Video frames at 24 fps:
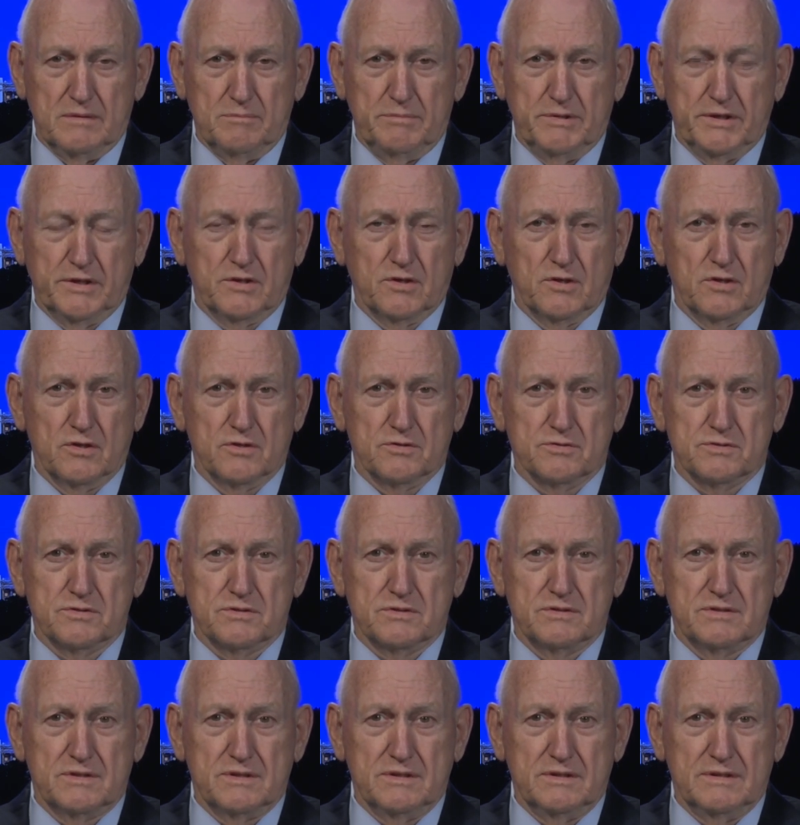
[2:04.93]

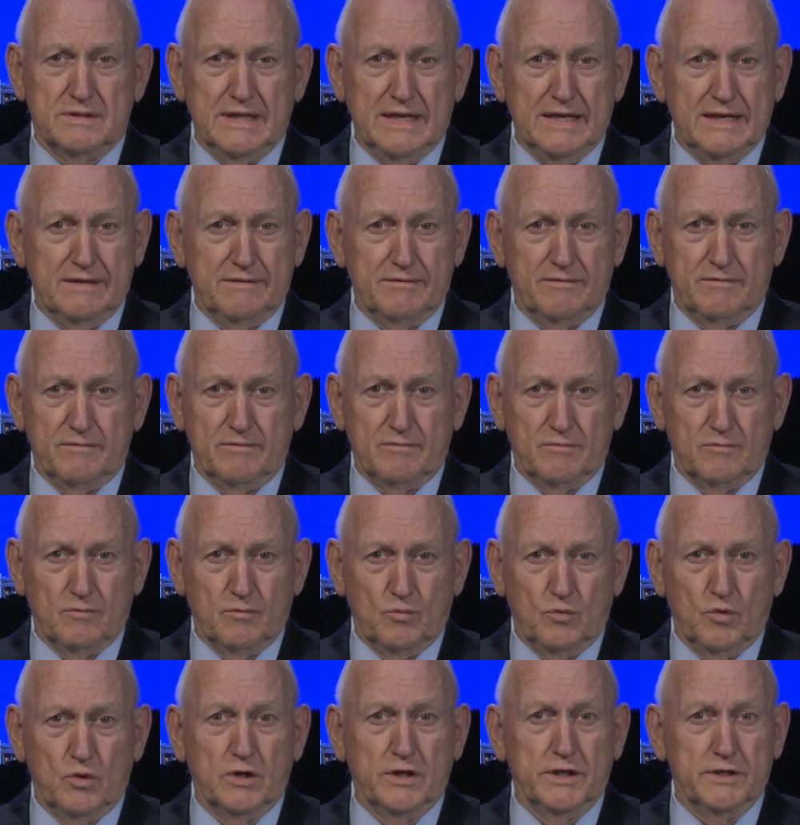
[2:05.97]
because that
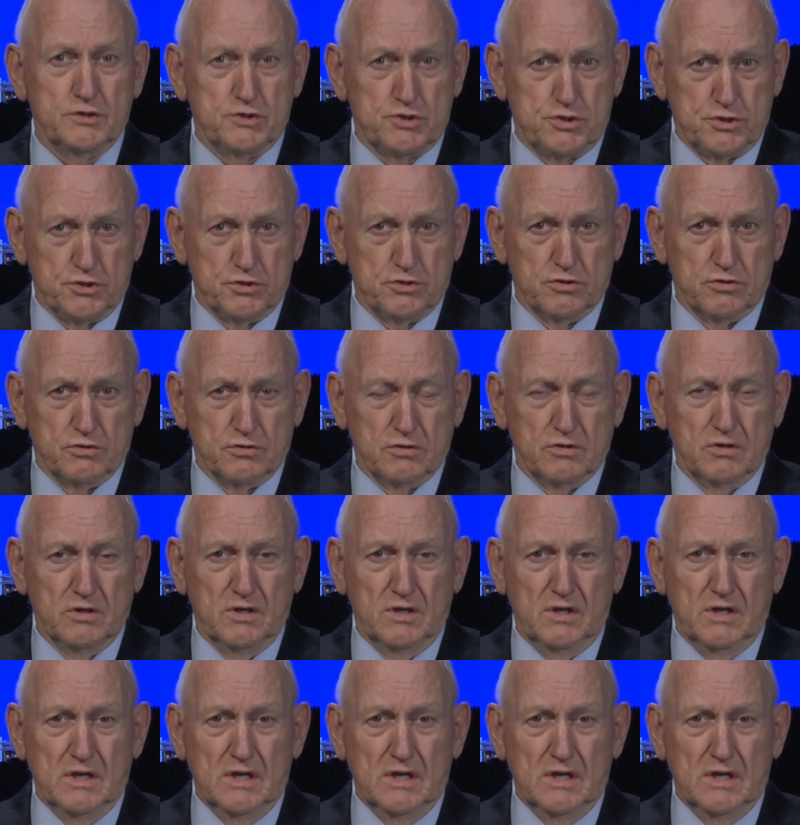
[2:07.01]
will ensure